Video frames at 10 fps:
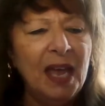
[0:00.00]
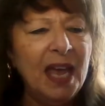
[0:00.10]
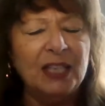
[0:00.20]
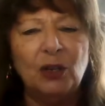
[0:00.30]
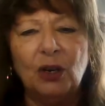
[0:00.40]

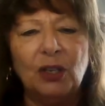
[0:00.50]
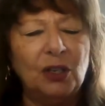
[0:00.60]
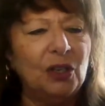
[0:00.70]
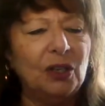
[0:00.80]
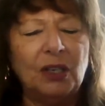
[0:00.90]
and
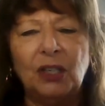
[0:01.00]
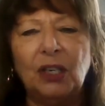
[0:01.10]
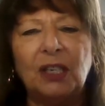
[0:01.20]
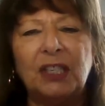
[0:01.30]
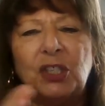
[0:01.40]

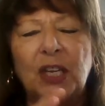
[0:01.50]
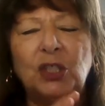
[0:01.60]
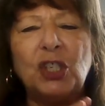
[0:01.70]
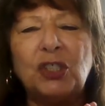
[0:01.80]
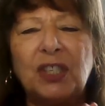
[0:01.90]
it
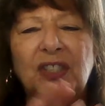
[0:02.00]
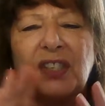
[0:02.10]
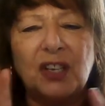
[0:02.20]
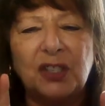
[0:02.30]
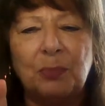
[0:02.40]
just
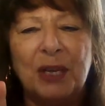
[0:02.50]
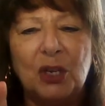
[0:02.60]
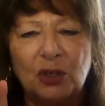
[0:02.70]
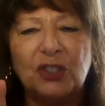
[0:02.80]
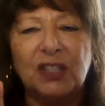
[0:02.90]
disgusts me.
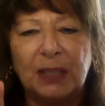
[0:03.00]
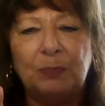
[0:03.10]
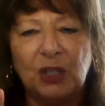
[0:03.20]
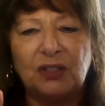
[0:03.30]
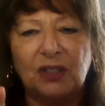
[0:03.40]
Your sleep
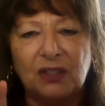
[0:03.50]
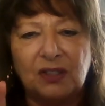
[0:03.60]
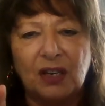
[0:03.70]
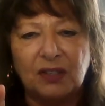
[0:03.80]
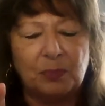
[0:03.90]
just
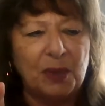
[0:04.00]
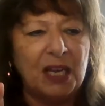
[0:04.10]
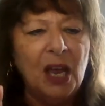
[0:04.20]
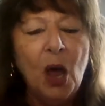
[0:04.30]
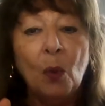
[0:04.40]
disgusts
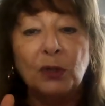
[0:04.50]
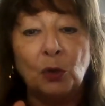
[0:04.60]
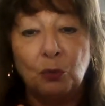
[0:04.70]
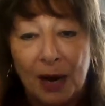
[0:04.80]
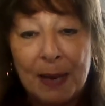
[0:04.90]
me. What the
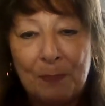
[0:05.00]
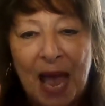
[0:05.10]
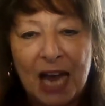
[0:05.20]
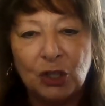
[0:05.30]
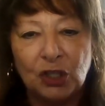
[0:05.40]
rape
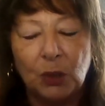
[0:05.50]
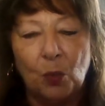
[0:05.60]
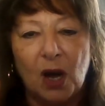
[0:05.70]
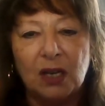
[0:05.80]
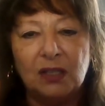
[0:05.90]
actually
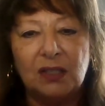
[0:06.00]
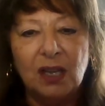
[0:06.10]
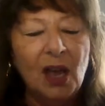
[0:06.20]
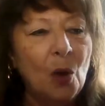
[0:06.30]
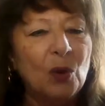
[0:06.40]
was
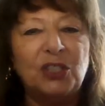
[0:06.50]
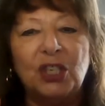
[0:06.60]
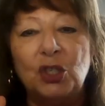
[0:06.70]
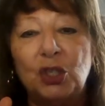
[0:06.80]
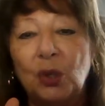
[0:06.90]

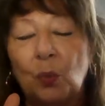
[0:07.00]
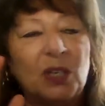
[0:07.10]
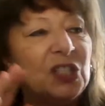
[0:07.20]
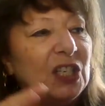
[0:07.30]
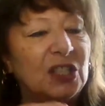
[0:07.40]

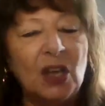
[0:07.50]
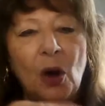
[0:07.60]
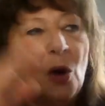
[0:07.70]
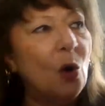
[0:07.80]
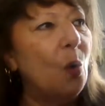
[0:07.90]
his
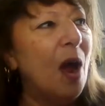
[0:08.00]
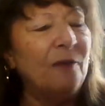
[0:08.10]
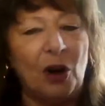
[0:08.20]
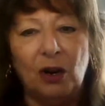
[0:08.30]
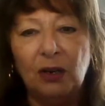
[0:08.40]

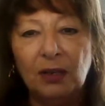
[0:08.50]
whoever